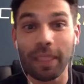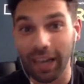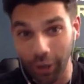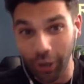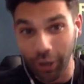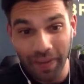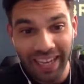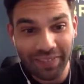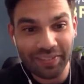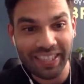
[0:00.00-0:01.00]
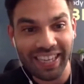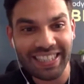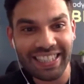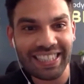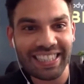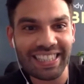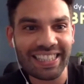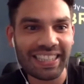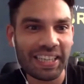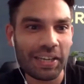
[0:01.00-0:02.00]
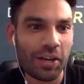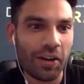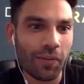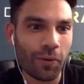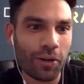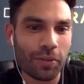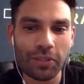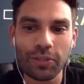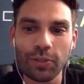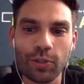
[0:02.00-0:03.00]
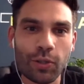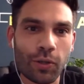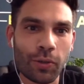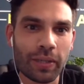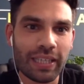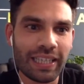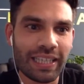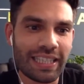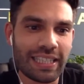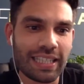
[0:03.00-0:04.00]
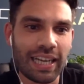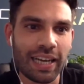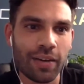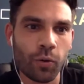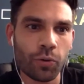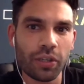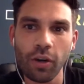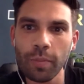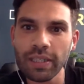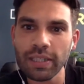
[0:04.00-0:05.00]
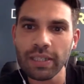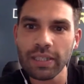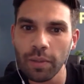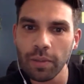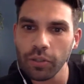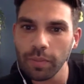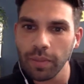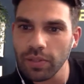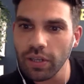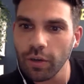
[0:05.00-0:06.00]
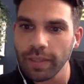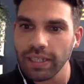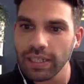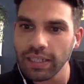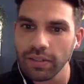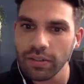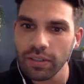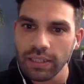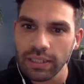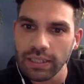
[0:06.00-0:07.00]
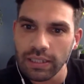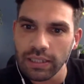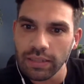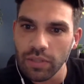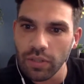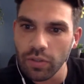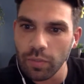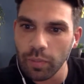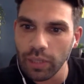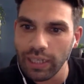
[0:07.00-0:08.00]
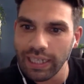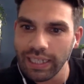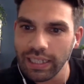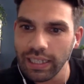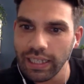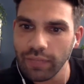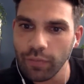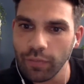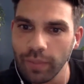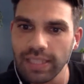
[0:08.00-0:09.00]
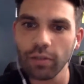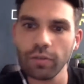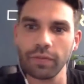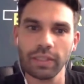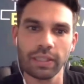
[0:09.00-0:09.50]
I hope I have the answers. What I'm going to do is allow all the comments, so people should be able to comment now. Just going to put a link here for myself.